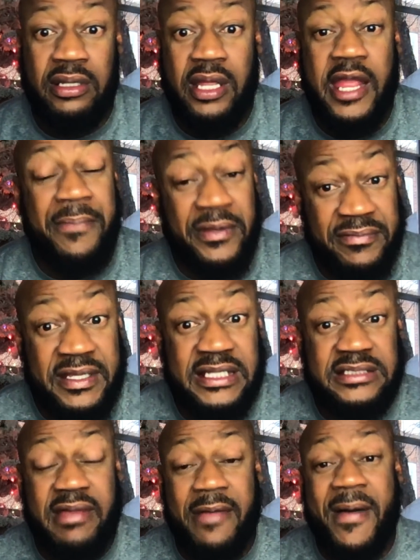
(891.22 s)
and put the keys
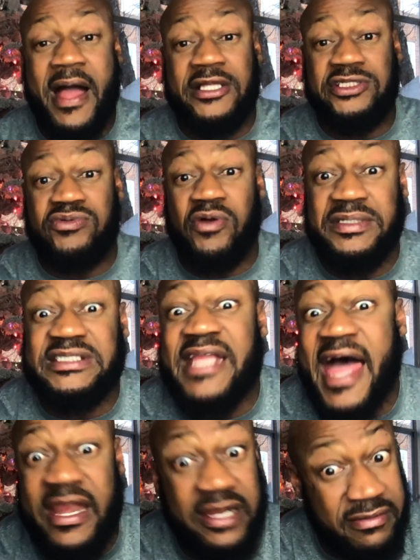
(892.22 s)
in my pocket. You won't be
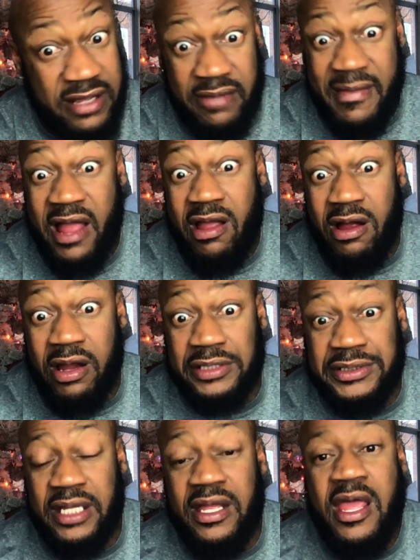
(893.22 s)
sliding in none of my
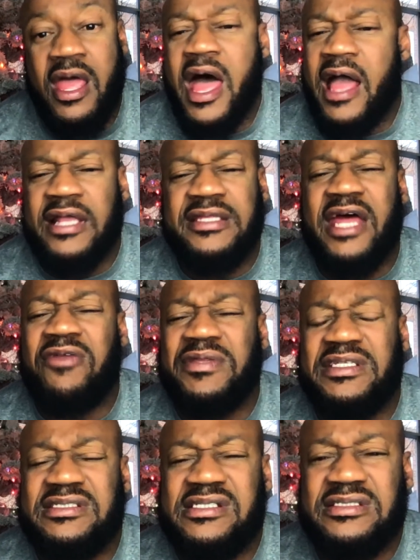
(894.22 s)
cars, because I know what
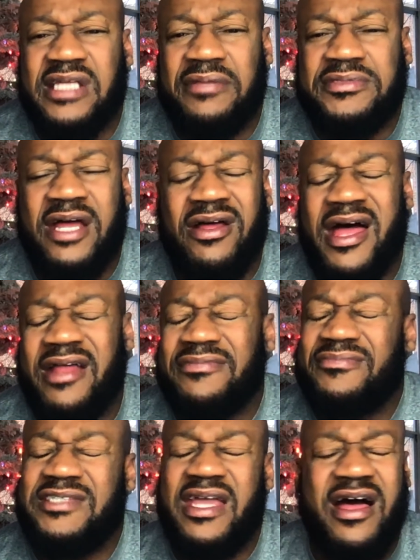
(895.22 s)
these niggas
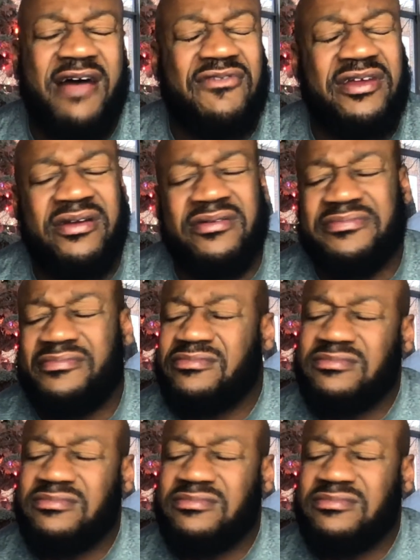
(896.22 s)
are.